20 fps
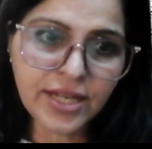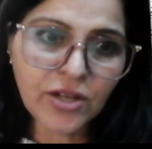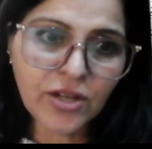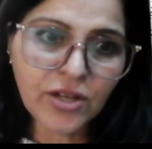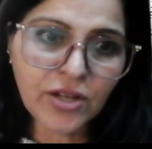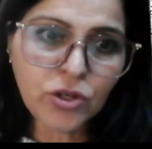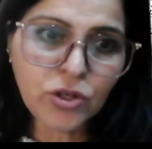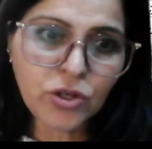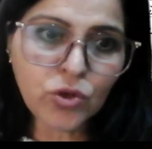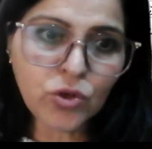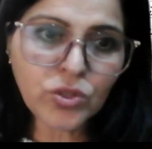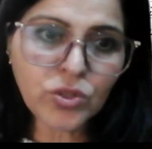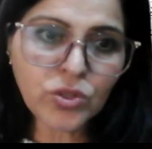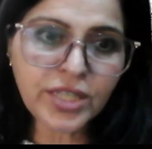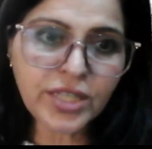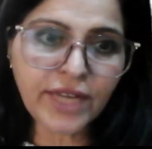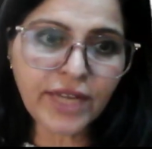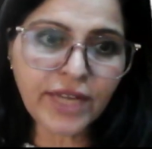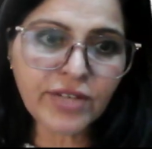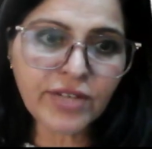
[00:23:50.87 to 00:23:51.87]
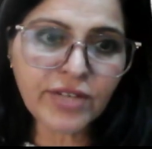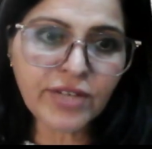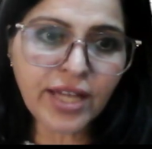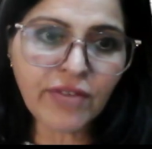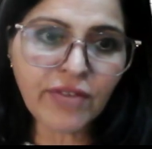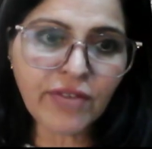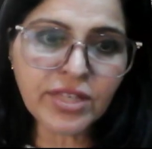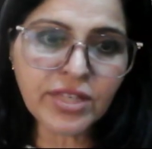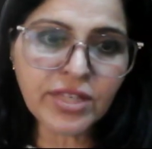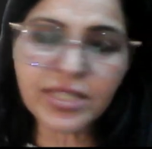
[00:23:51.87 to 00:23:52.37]
You know, they were
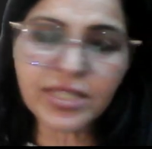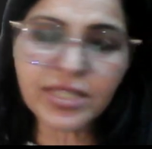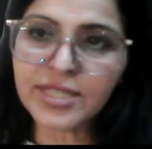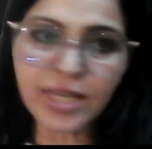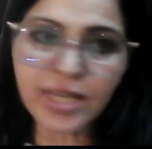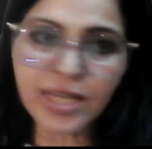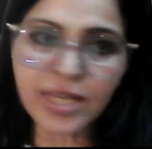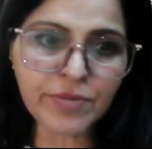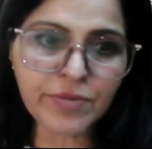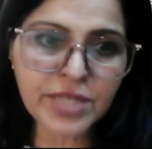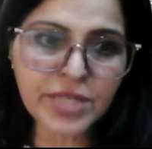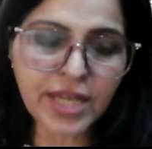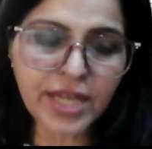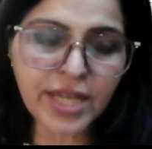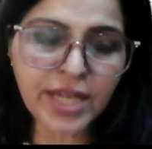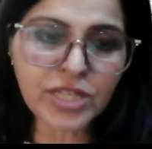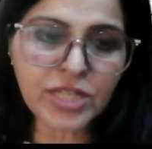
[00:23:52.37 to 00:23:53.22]
having the same size